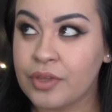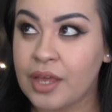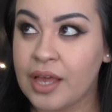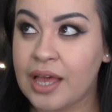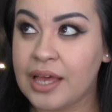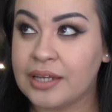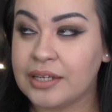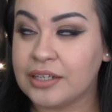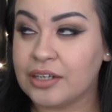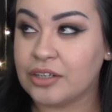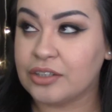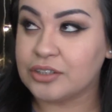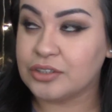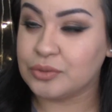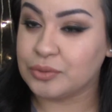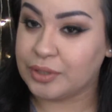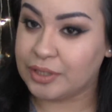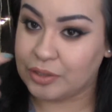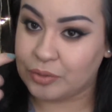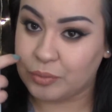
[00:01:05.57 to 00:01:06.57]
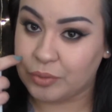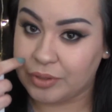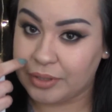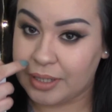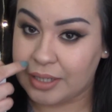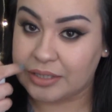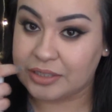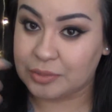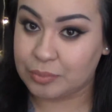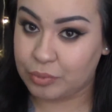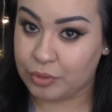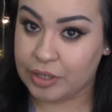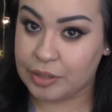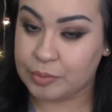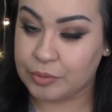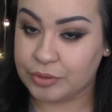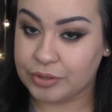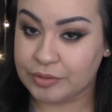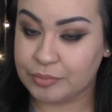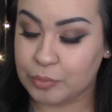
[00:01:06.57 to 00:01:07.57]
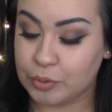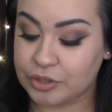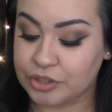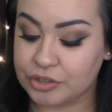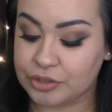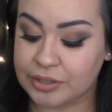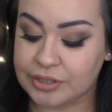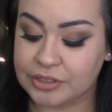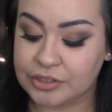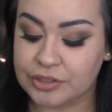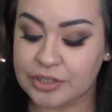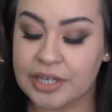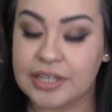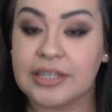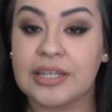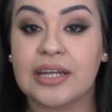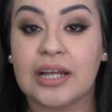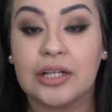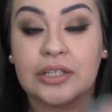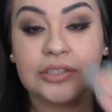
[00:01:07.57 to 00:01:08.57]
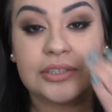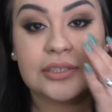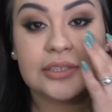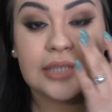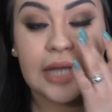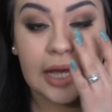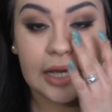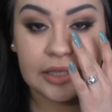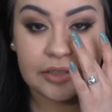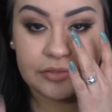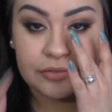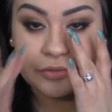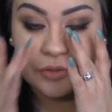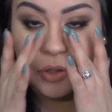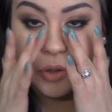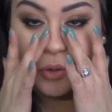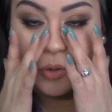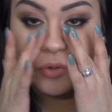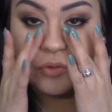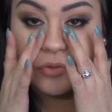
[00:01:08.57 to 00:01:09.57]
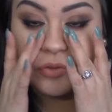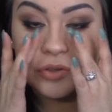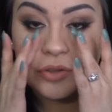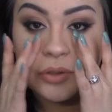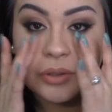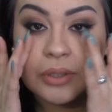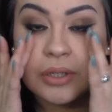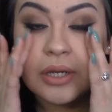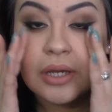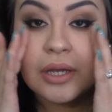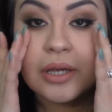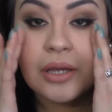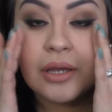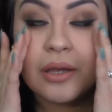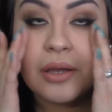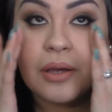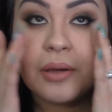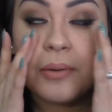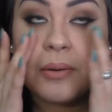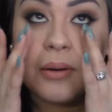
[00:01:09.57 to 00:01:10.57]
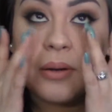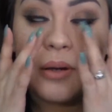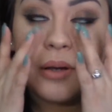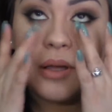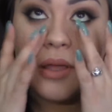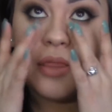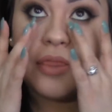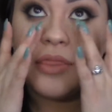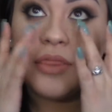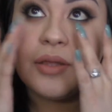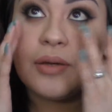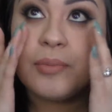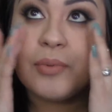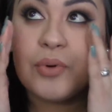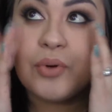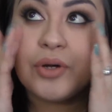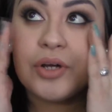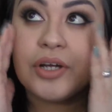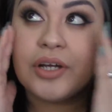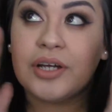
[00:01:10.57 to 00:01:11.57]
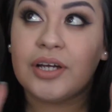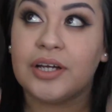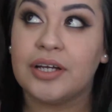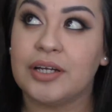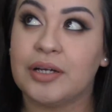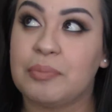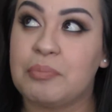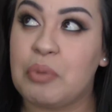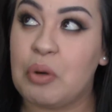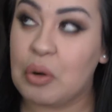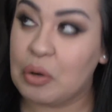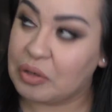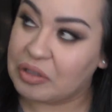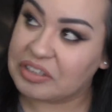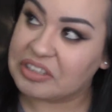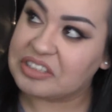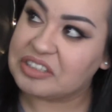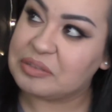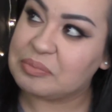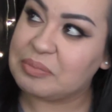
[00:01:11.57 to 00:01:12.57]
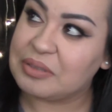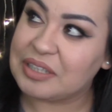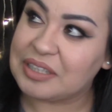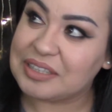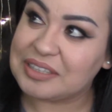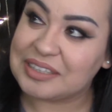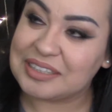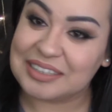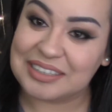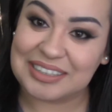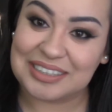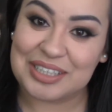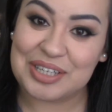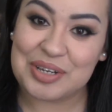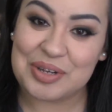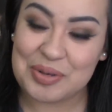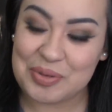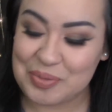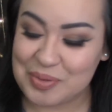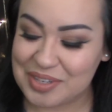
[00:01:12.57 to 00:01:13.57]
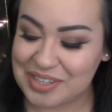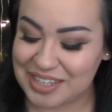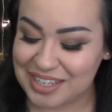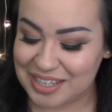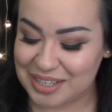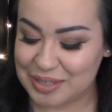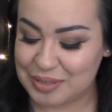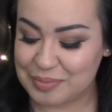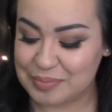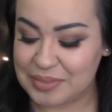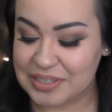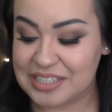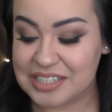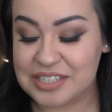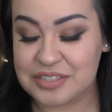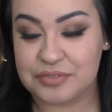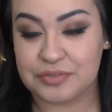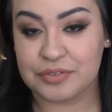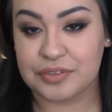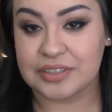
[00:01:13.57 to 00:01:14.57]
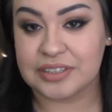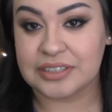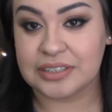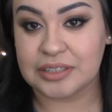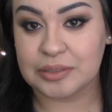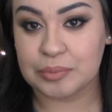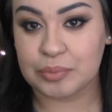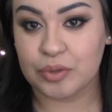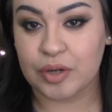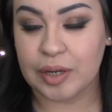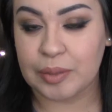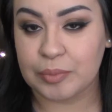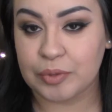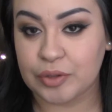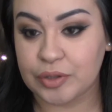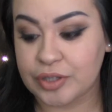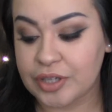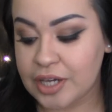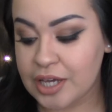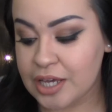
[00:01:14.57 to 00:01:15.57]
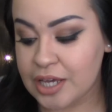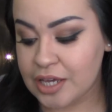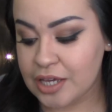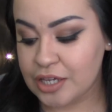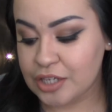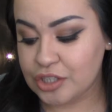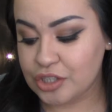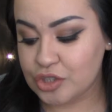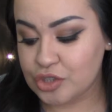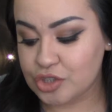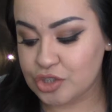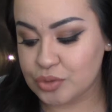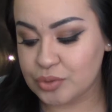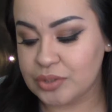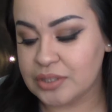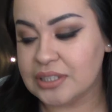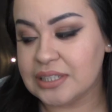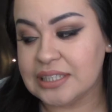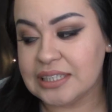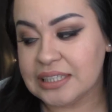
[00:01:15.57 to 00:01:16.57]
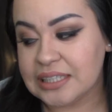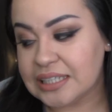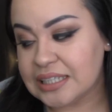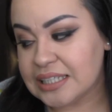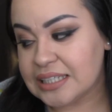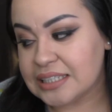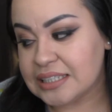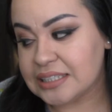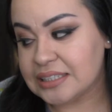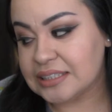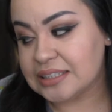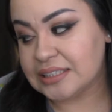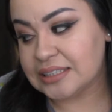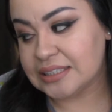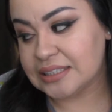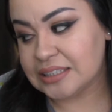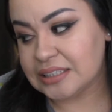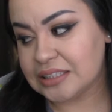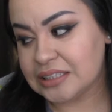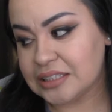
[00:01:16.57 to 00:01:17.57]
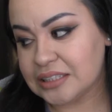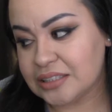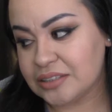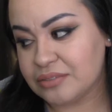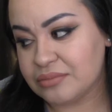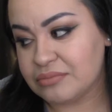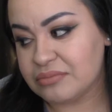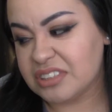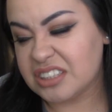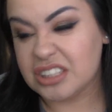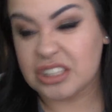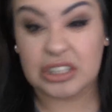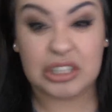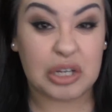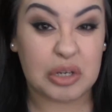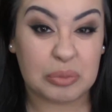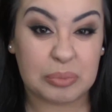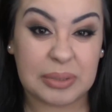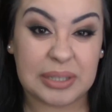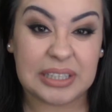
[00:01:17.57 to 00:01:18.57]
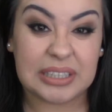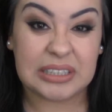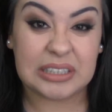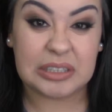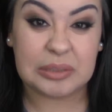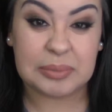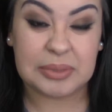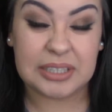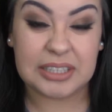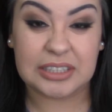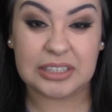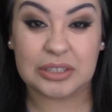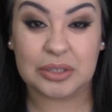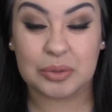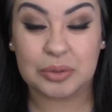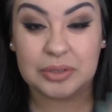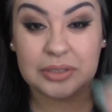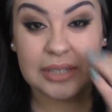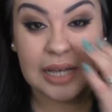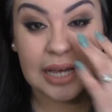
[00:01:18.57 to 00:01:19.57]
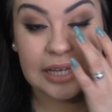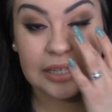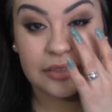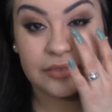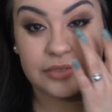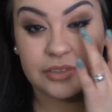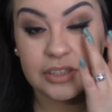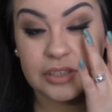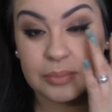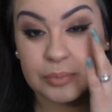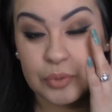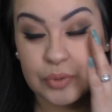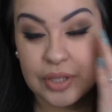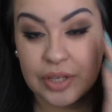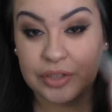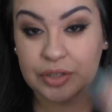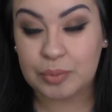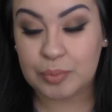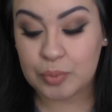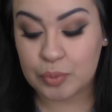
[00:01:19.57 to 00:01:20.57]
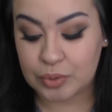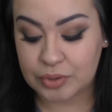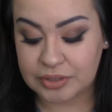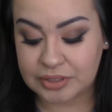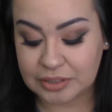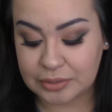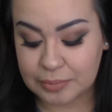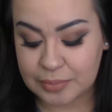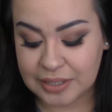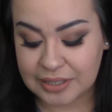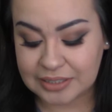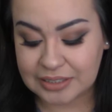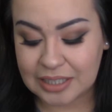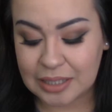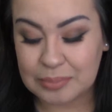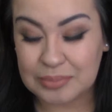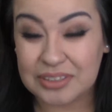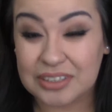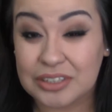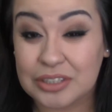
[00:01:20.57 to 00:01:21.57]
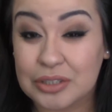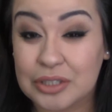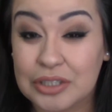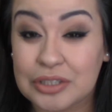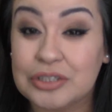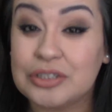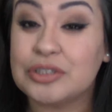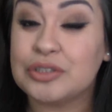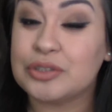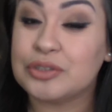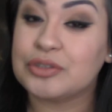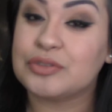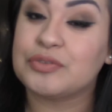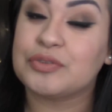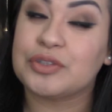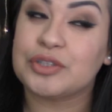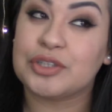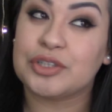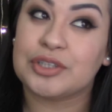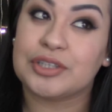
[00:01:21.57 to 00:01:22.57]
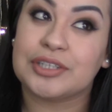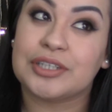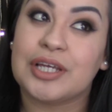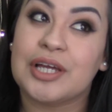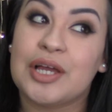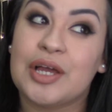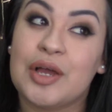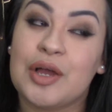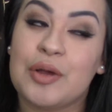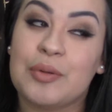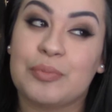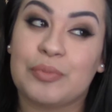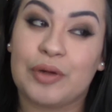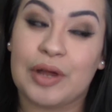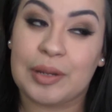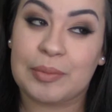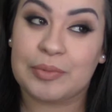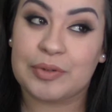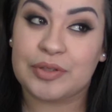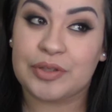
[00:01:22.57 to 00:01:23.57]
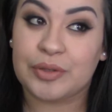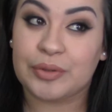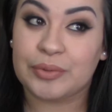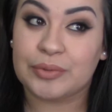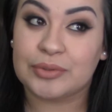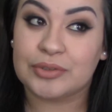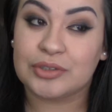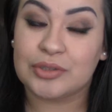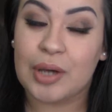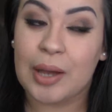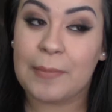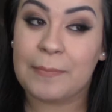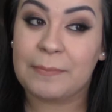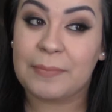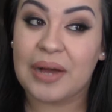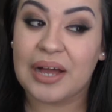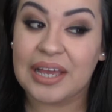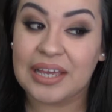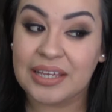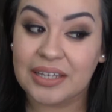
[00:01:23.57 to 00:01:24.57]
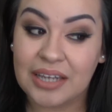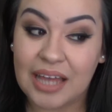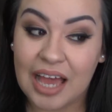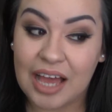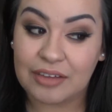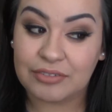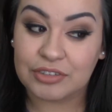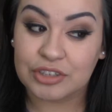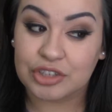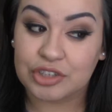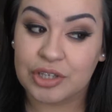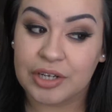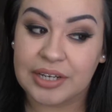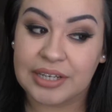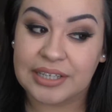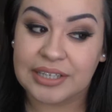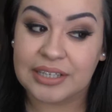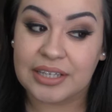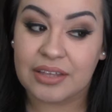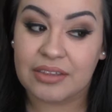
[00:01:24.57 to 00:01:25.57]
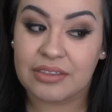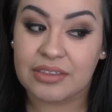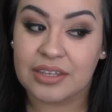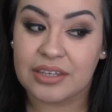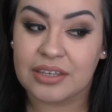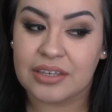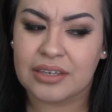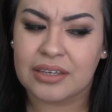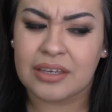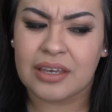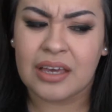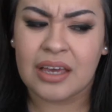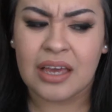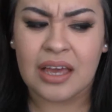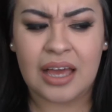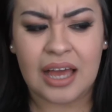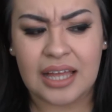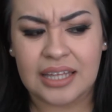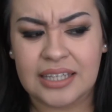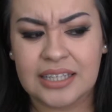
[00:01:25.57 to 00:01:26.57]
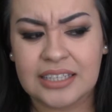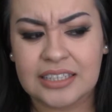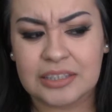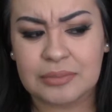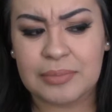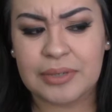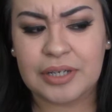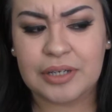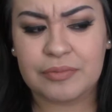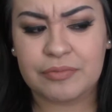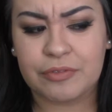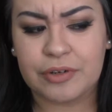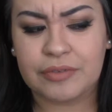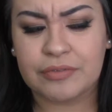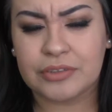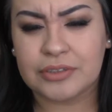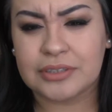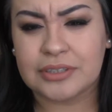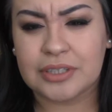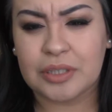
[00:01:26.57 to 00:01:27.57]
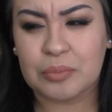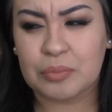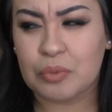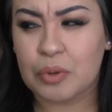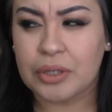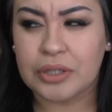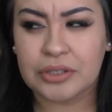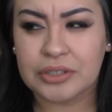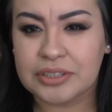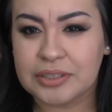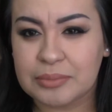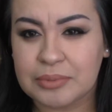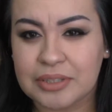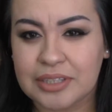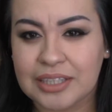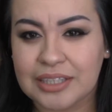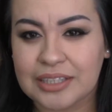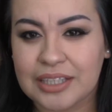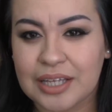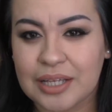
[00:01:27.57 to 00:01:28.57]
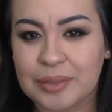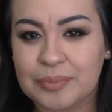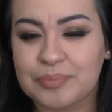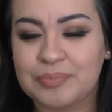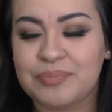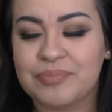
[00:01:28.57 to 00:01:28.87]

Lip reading: and it also can work as a primer, moisturizer, and then I'll just kind of go over the more porous places with a different primer. Usually it's silicone based because those kind of smooth out the pores the best. I'm still on the search for a good primer though, so I might have to try I think it's Makeup Forever Step 1 or something like that.